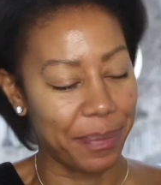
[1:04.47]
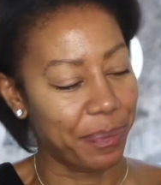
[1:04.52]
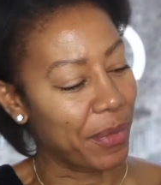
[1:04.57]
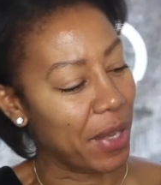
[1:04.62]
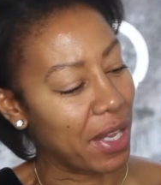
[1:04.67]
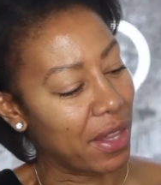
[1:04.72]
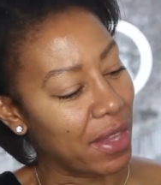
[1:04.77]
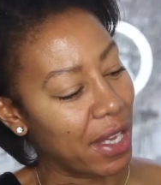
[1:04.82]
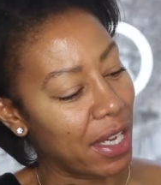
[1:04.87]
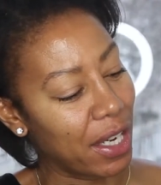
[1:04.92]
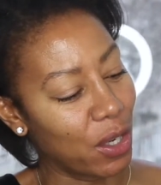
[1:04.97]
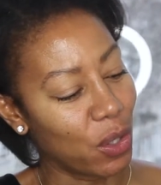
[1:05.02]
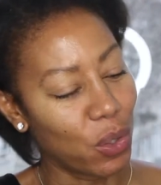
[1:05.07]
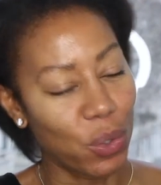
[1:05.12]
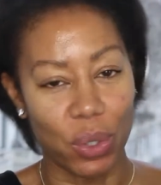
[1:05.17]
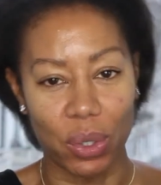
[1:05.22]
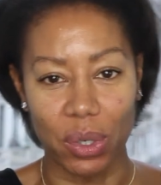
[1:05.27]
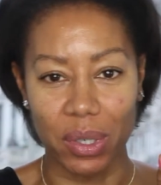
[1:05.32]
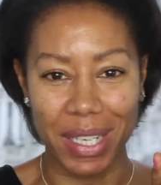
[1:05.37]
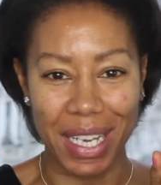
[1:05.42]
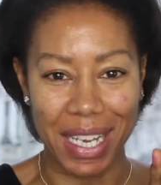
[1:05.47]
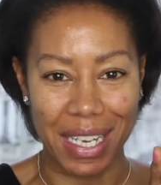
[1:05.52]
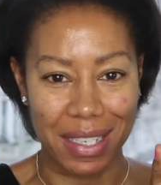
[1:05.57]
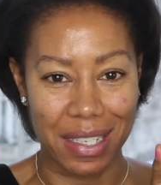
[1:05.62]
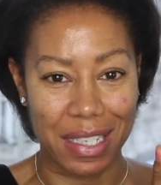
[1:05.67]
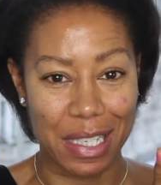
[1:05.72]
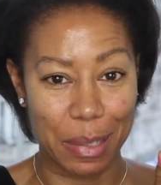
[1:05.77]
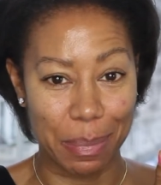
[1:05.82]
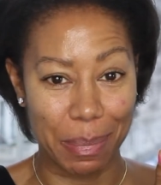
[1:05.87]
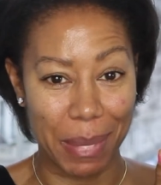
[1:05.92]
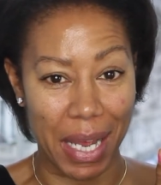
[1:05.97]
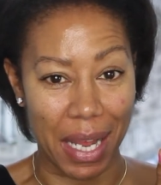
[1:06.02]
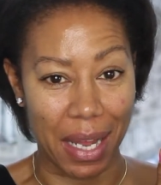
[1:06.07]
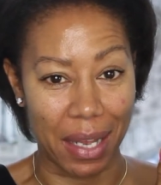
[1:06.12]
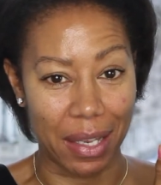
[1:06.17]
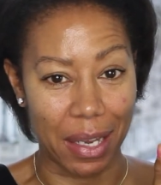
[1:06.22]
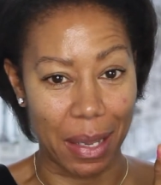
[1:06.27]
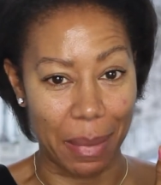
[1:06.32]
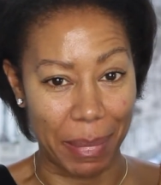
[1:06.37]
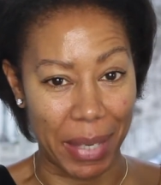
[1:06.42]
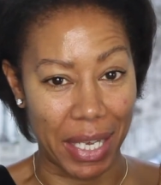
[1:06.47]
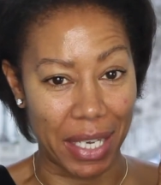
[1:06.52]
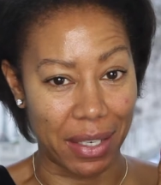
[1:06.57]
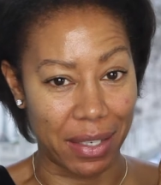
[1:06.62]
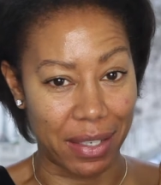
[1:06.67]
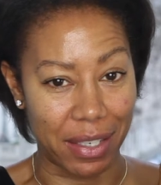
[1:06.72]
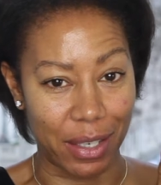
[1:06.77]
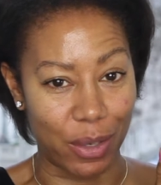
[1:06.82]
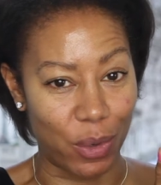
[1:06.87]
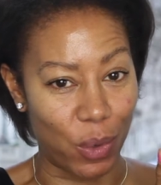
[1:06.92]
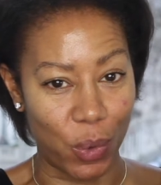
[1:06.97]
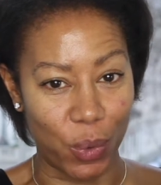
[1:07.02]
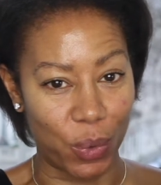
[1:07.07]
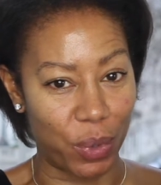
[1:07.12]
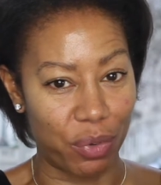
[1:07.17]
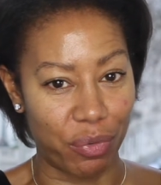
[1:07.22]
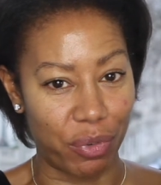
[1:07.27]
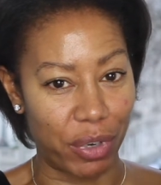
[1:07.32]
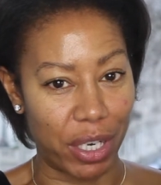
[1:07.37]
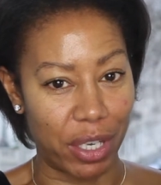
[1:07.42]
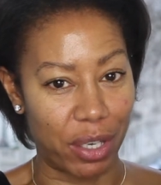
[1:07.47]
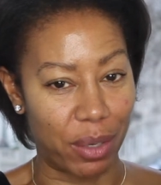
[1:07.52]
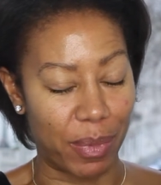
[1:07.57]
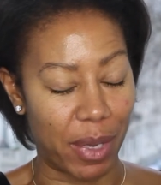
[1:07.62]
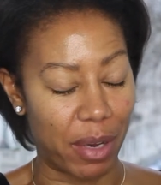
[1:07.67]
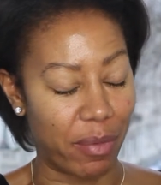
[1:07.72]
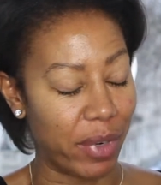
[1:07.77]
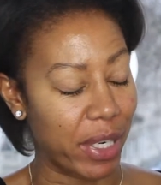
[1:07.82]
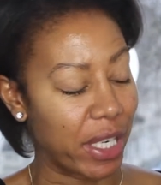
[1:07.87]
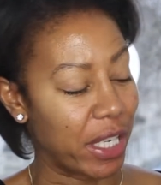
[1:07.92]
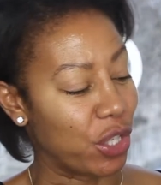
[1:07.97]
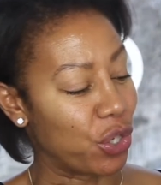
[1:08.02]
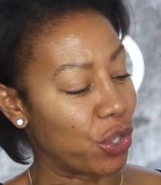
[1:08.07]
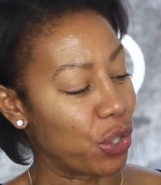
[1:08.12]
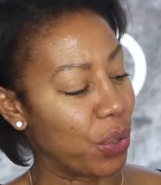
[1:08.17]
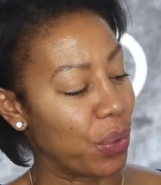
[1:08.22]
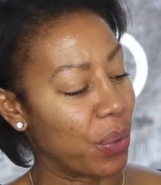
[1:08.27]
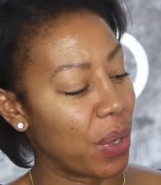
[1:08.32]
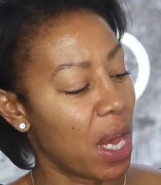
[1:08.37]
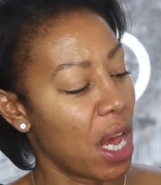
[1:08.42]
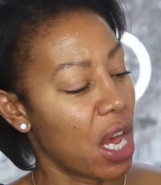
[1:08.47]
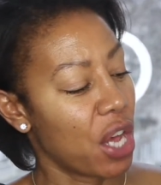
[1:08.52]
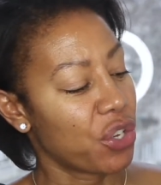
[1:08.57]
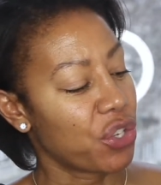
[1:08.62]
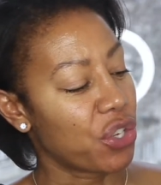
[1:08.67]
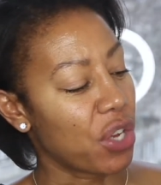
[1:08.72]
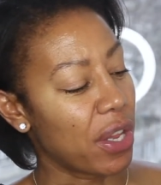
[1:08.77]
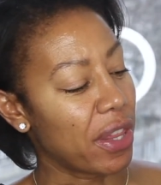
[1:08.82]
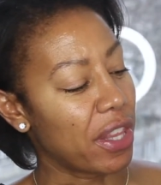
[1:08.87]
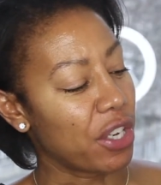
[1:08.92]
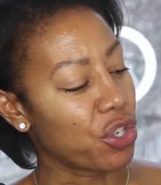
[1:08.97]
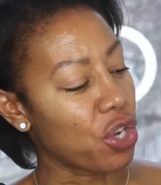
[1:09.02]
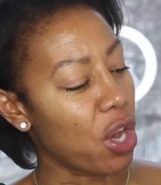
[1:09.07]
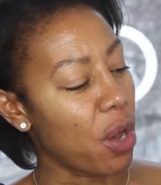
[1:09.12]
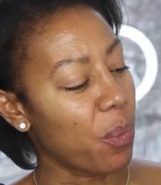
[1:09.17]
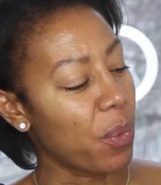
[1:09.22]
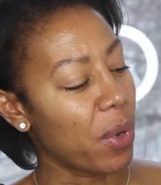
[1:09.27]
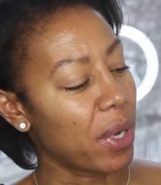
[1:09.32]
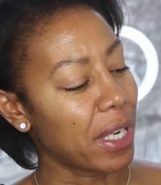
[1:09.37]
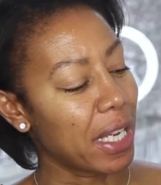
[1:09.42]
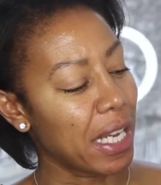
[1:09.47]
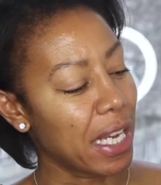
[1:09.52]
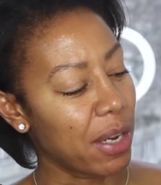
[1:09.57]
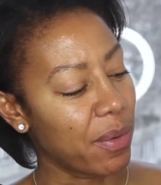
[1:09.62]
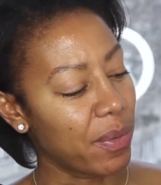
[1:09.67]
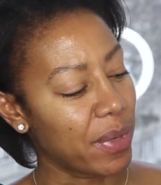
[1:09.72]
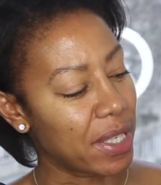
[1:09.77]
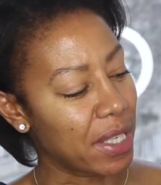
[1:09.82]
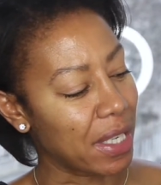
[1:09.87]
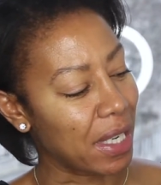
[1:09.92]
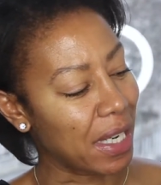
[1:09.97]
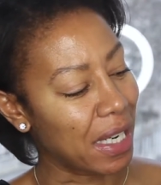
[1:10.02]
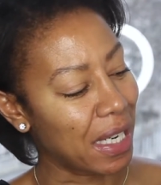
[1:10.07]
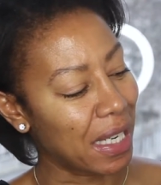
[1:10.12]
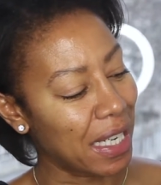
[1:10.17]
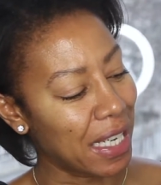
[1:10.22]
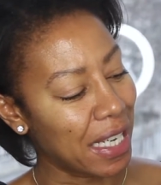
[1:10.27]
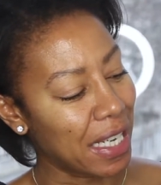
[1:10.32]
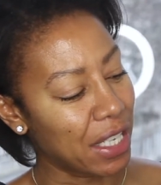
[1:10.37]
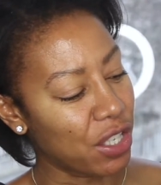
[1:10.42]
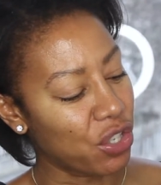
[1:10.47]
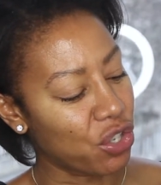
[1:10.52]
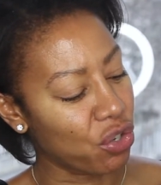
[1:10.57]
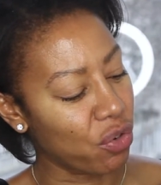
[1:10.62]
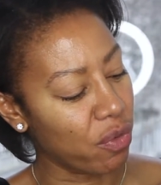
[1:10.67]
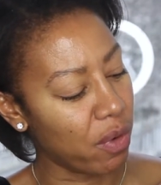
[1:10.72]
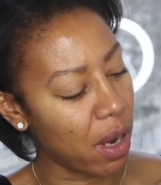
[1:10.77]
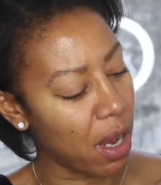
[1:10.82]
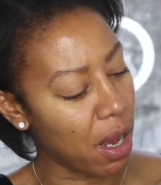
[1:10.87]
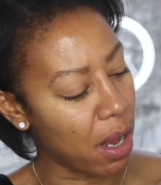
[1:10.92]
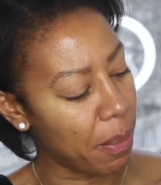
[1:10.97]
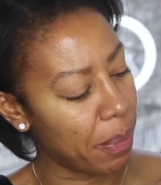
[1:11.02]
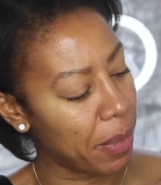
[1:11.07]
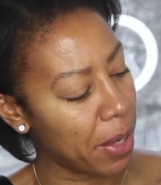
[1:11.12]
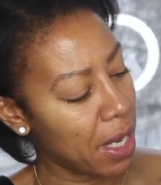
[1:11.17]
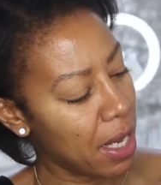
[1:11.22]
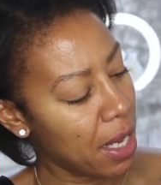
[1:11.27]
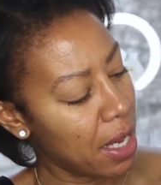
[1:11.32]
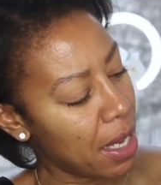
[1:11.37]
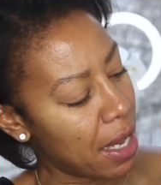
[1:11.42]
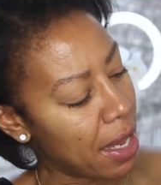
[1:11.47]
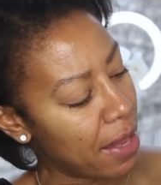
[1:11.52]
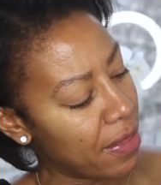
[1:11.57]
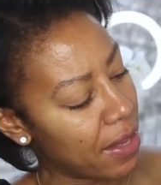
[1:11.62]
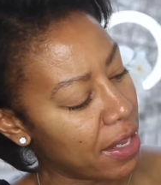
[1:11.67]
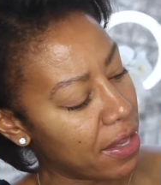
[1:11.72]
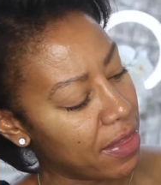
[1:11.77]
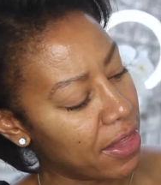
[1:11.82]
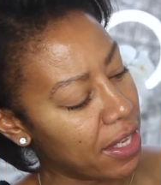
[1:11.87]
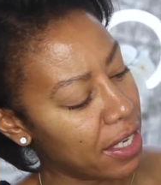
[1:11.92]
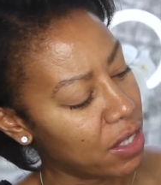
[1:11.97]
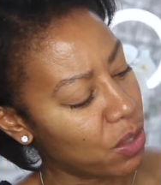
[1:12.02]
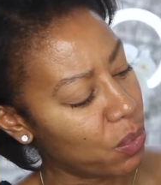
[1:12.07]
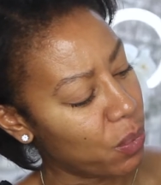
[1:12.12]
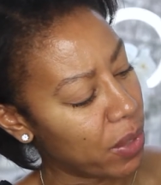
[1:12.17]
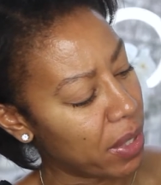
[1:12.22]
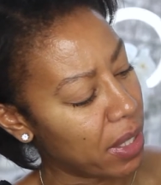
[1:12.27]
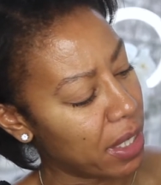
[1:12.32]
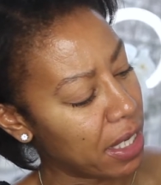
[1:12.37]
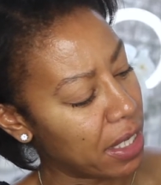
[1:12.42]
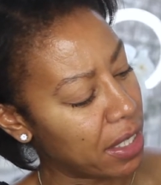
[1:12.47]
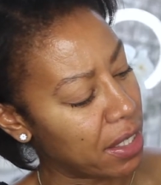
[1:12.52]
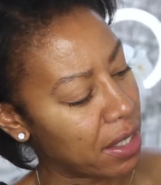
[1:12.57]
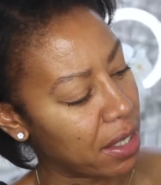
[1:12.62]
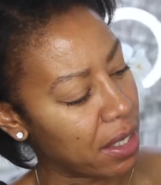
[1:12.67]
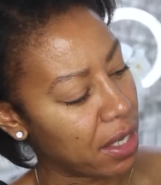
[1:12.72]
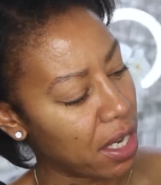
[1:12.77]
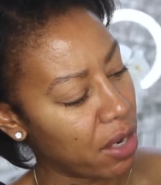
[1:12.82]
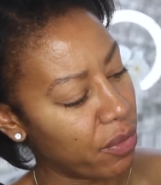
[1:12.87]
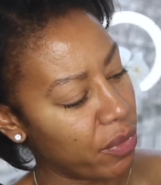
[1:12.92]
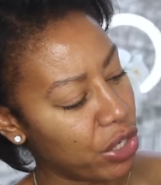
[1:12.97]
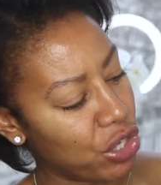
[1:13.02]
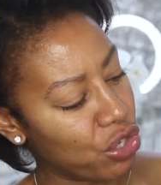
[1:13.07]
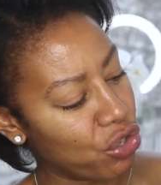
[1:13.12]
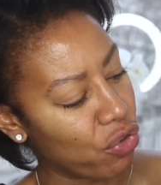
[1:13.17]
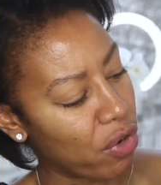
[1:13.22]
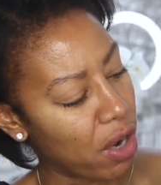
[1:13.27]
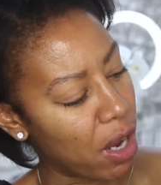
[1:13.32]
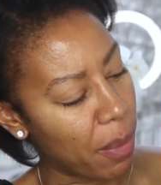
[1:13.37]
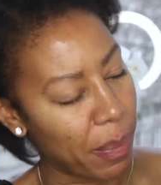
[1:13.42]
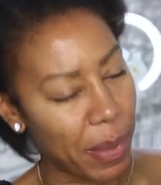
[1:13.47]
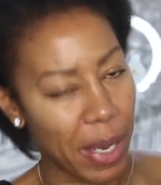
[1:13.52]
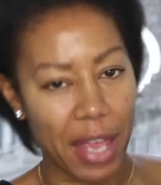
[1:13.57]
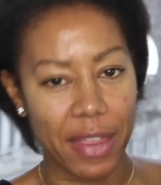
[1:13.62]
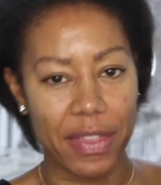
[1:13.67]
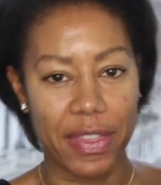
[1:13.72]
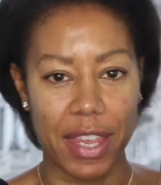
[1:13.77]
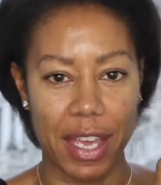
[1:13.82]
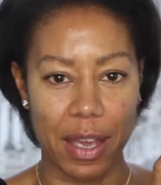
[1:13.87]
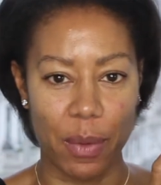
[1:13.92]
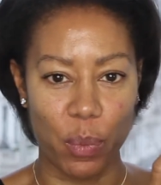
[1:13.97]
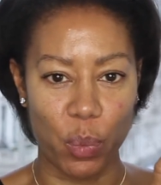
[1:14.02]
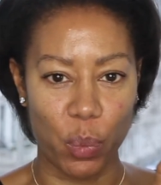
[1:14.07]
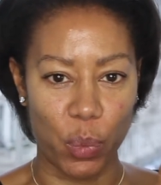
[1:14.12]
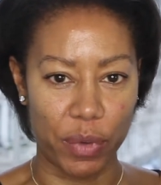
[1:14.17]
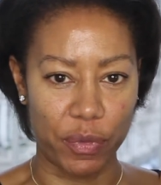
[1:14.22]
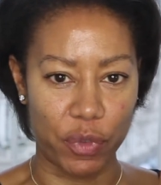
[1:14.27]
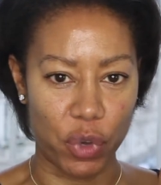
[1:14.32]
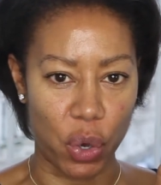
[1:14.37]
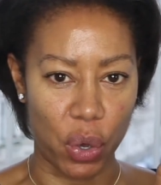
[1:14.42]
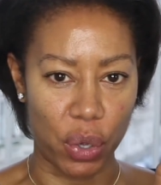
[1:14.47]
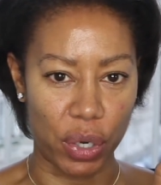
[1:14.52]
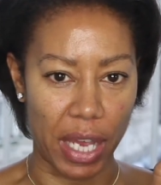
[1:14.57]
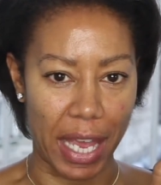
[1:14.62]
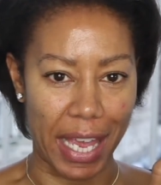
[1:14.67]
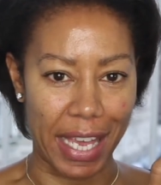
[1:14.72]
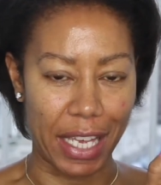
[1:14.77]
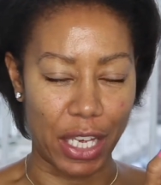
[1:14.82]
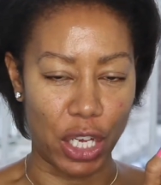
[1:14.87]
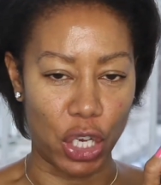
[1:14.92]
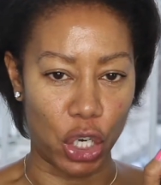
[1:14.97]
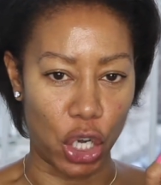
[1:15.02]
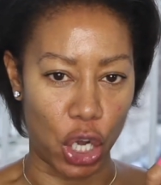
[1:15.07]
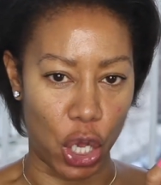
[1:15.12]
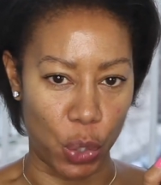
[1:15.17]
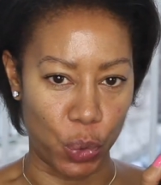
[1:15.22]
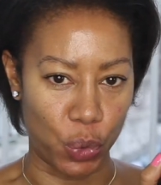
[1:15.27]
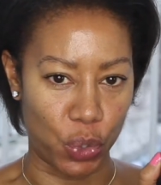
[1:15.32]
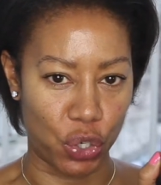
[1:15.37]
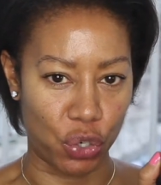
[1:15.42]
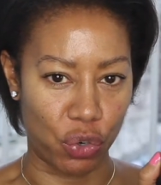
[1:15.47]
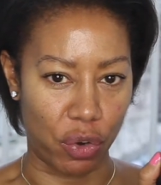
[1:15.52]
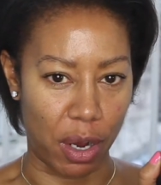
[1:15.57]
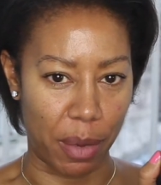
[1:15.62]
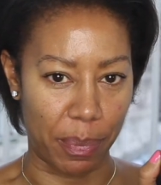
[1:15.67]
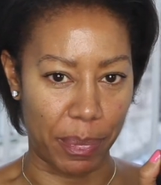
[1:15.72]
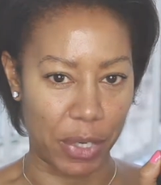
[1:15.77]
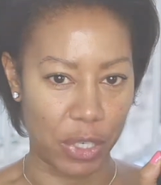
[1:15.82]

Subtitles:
And they look and smell amazing, all three of them, they really do. So the top one here is the clear scrub, and then this one is the nourish scrub, and then we've got a glow scrub